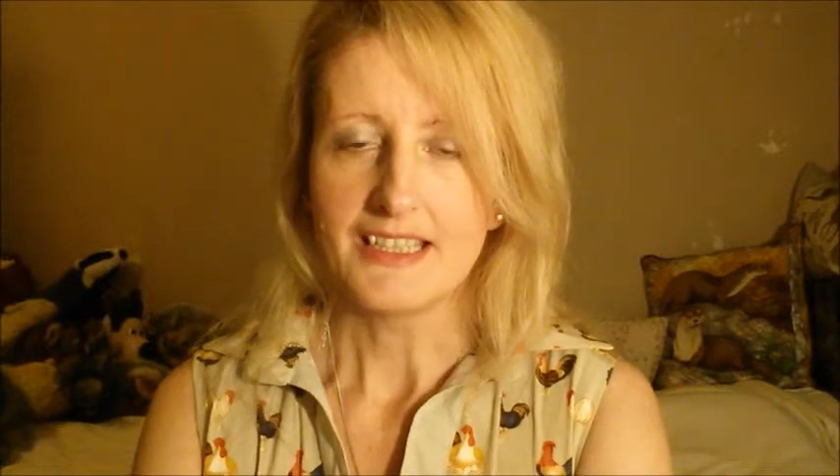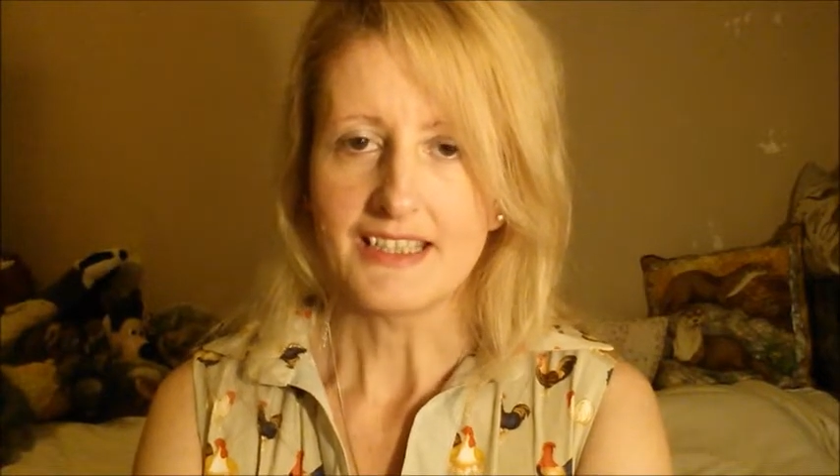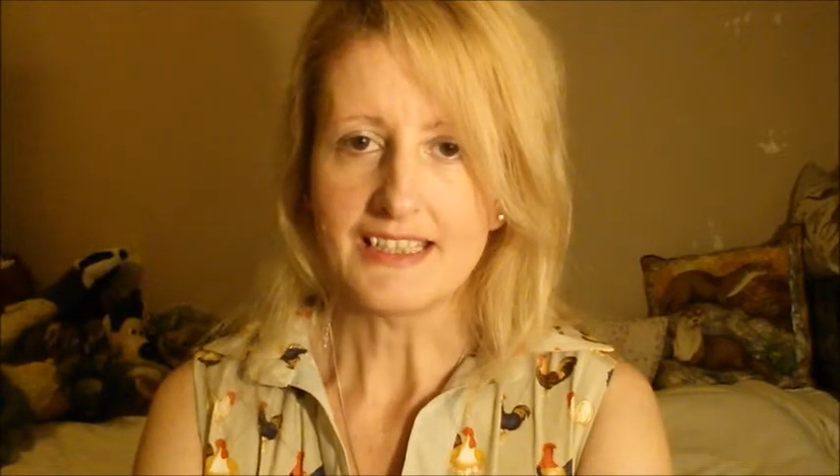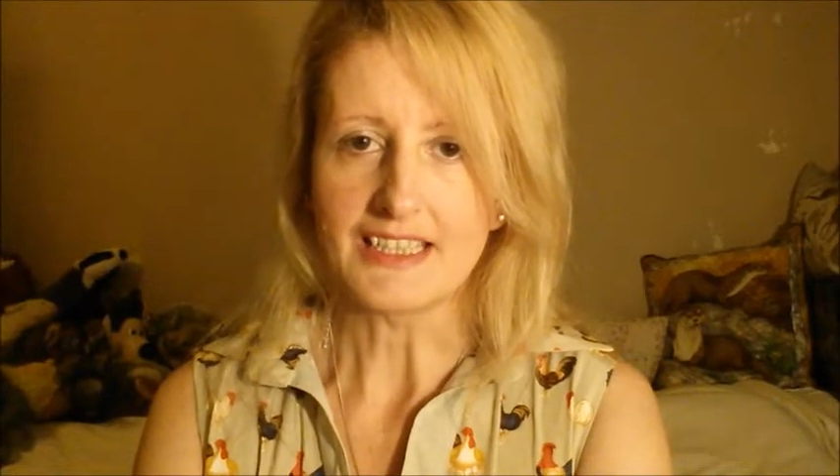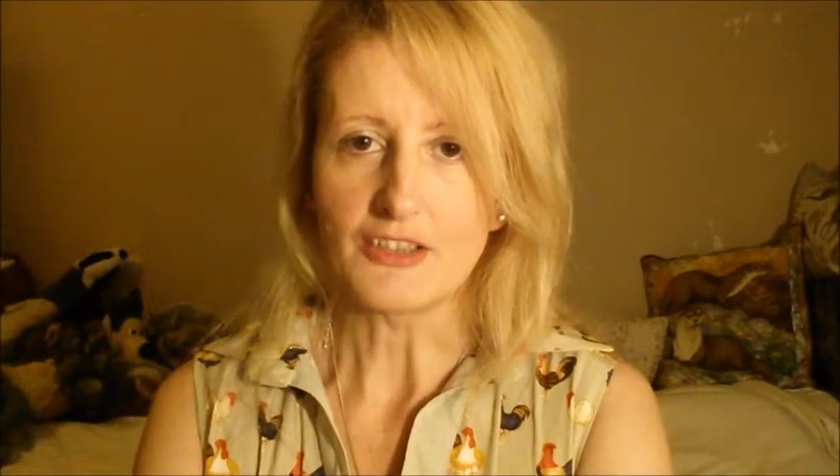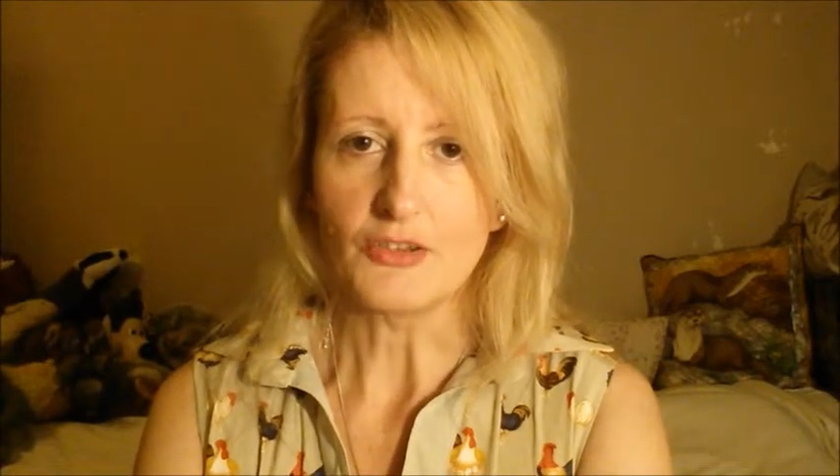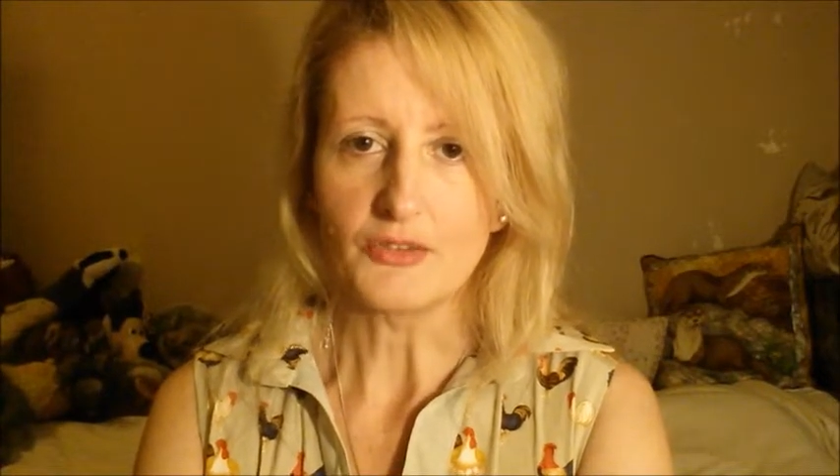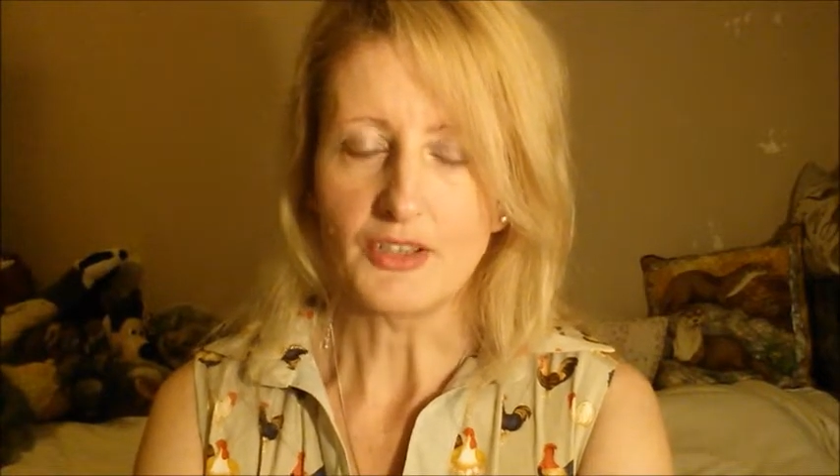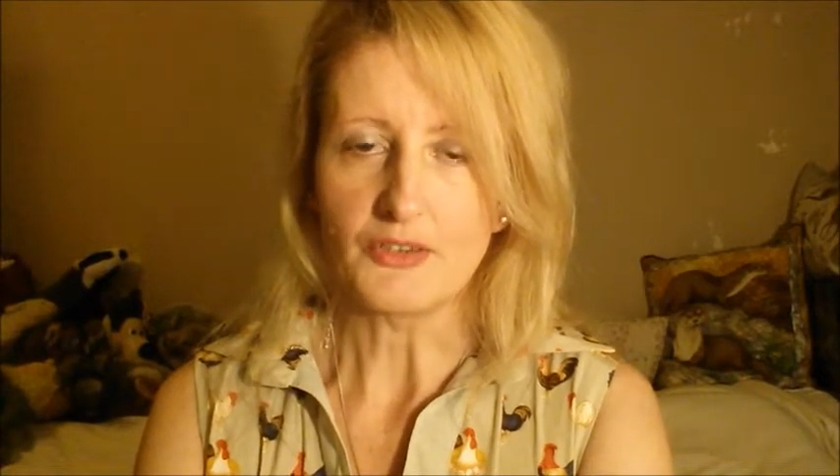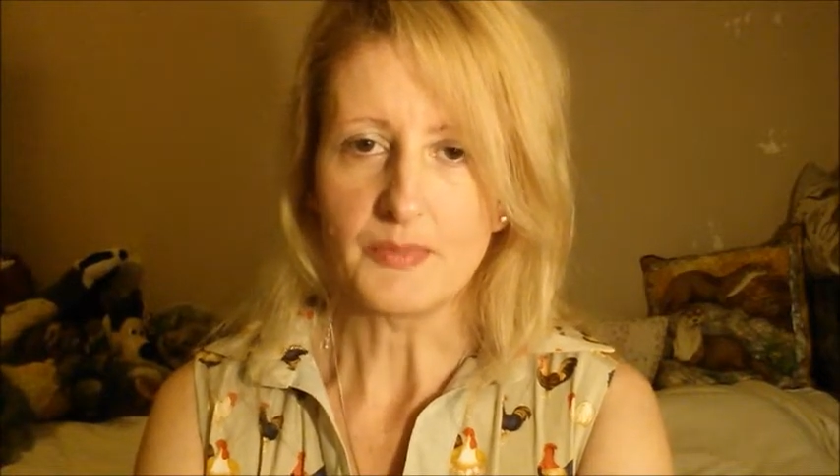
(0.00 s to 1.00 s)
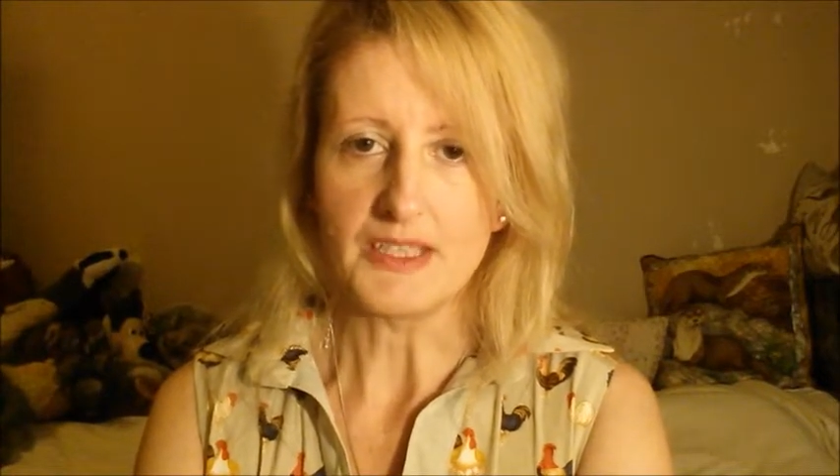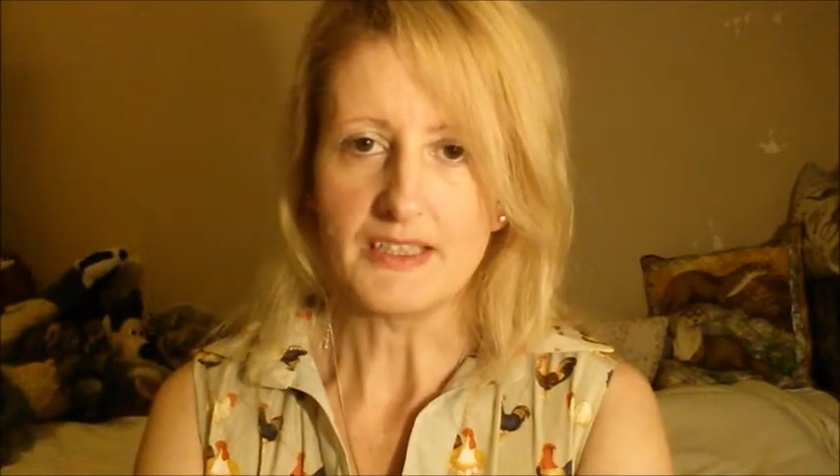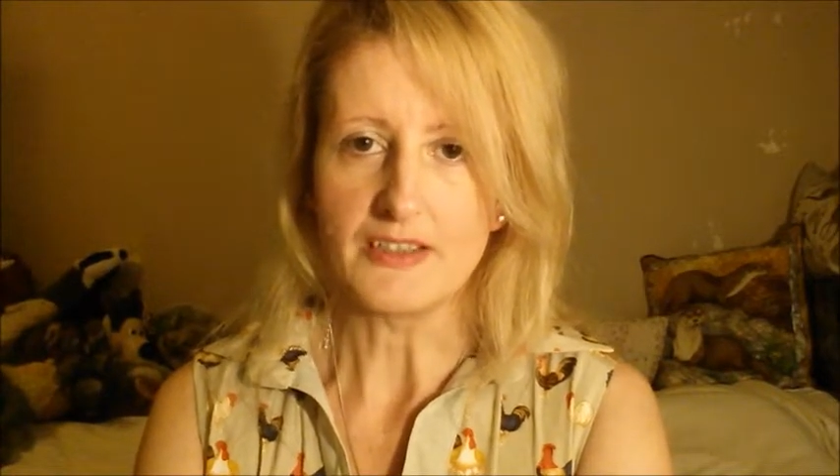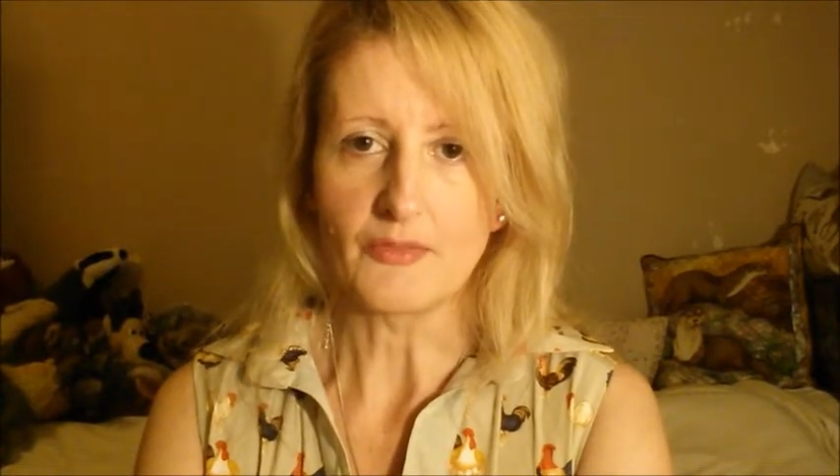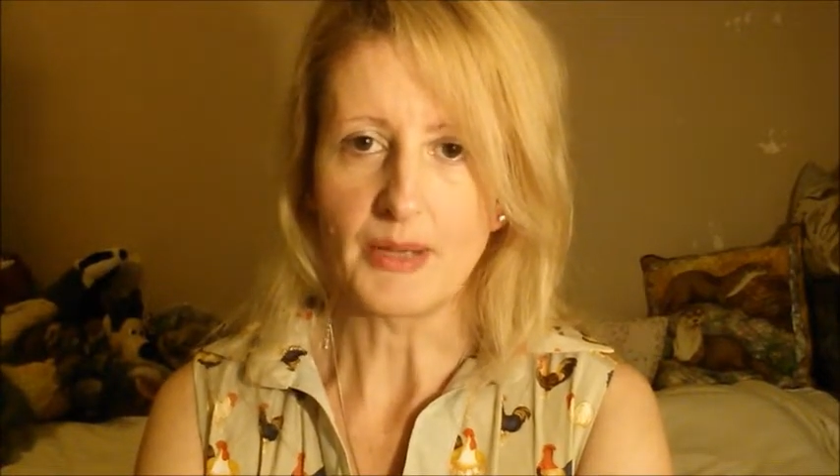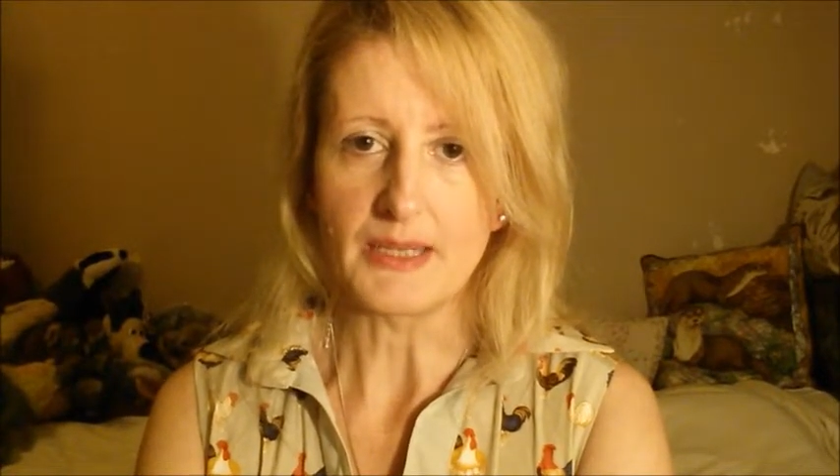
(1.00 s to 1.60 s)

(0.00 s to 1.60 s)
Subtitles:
sticking all those pieces of